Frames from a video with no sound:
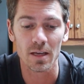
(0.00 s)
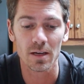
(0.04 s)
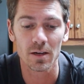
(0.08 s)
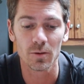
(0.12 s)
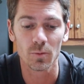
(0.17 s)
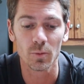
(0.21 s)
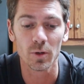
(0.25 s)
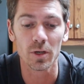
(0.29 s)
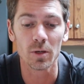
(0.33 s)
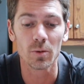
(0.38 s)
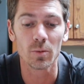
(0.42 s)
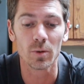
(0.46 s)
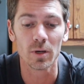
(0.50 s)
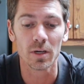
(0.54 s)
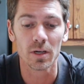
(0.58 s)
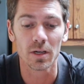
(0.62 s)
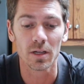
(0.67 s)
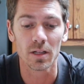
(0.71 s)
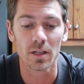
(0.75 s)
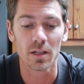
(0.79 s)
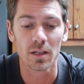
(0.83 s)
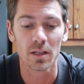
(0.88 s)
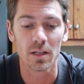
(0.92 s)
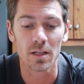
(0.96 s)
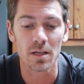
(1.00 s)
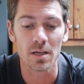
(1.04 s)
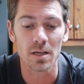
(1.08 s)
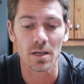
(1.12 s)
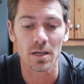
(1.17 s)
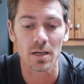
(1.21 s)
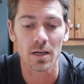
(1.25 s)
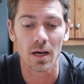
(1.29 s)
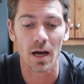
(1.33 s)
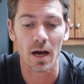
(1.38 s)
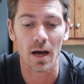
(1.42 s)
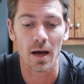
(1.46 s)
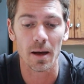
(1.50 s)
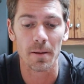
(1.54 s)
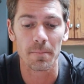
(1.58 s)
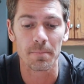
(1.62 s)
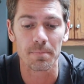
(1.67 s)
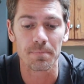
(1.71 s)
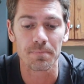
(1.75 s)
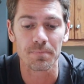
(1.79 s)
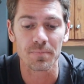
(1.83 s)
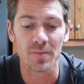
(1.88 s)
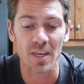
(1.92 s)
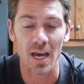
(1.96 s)
we will
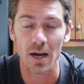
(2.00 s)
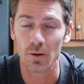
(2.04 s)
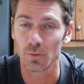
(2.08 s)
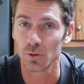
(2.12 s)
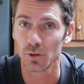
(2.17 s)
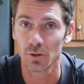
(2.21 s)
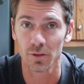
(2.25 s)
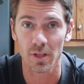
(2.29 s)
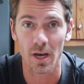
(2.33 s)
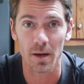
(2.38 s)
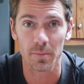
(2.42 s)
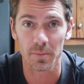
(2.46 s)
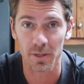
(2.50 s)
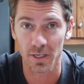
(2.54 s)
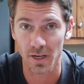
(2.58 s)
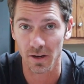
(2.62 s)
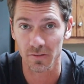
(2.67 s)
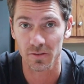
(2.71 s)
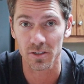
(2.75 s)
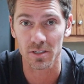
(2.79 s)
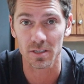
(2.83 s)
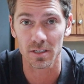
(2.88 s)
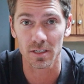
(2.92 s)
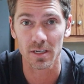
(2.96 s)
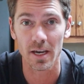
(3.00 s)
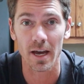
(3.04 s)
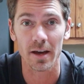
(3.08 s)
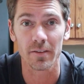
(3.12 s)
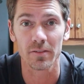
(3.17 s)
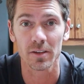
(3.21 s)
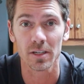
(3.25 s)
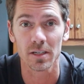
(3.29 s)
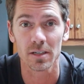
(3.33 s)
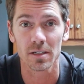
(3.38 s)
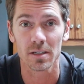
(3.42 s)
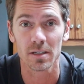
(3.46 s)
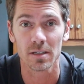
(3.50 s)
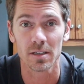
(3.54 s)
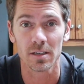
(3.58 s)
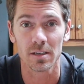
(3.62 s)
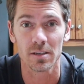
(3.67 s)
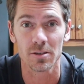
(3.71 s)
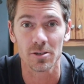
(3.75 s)
we will not be obviously having